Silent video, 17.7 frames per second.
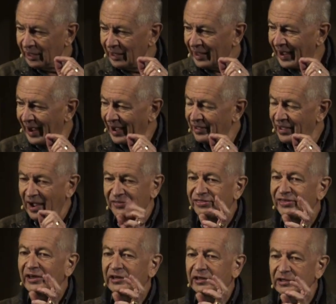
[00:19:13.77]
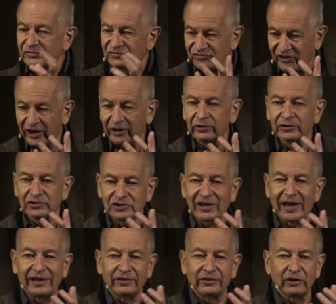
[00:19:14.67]
I think it's fair to
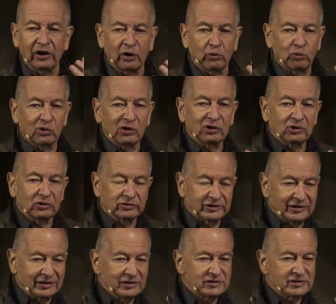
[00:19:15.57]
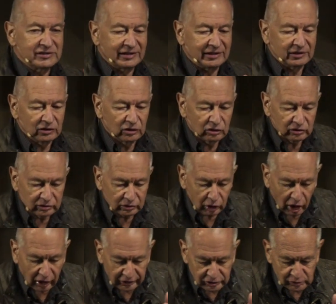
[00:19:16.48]
say that our world is in
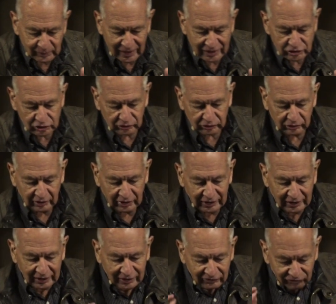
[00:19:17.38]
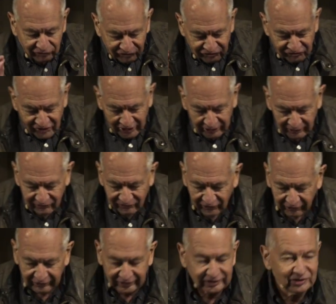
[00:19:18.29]
large measure very,
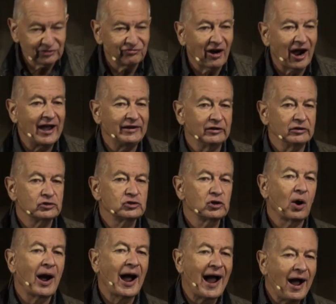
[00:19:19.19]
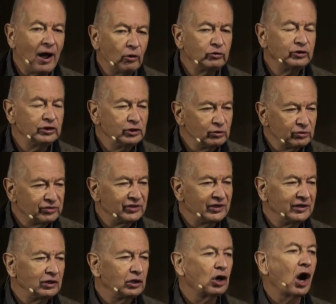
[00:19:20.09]
very divided. So how do you
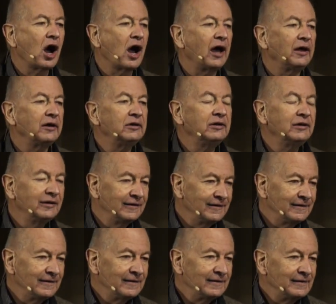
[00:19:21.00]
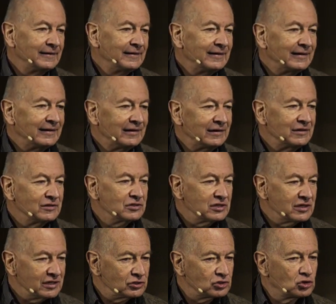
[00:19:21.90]
think God
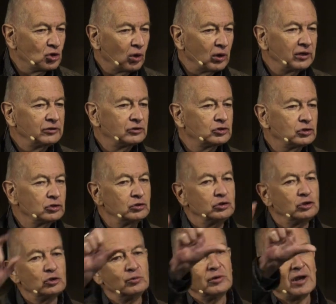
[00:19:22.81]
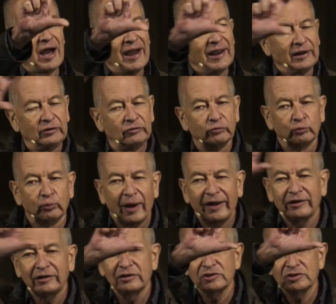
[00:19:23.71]
is going to unite,
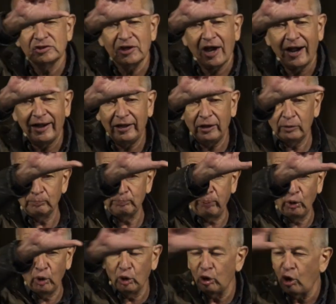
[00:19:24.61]
reconcile, pull